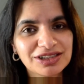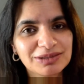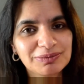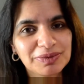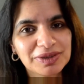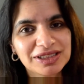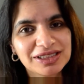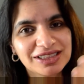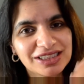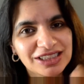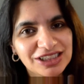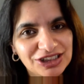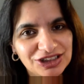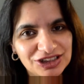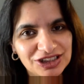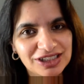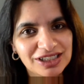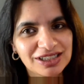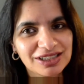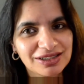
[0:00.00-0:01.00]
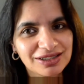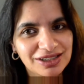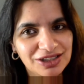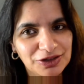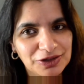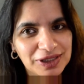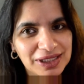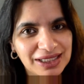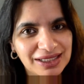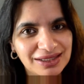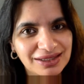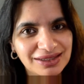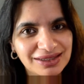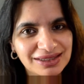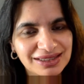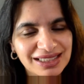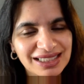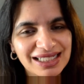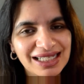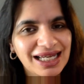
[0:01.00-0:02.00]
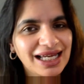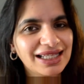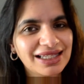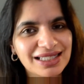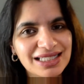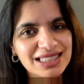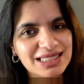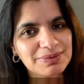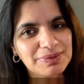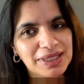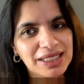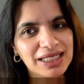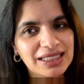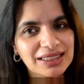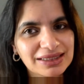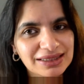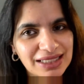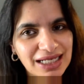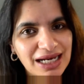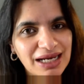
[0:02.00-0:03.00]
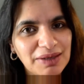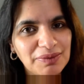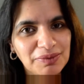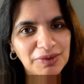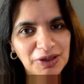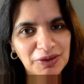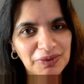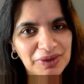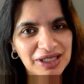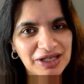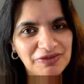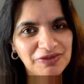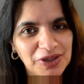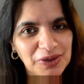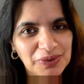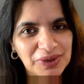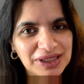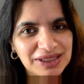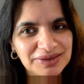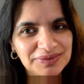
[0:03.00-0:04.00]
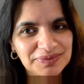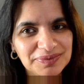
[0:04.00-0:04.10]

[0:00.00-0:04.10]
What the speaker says: with teaching your kids, and then spending time with everyone.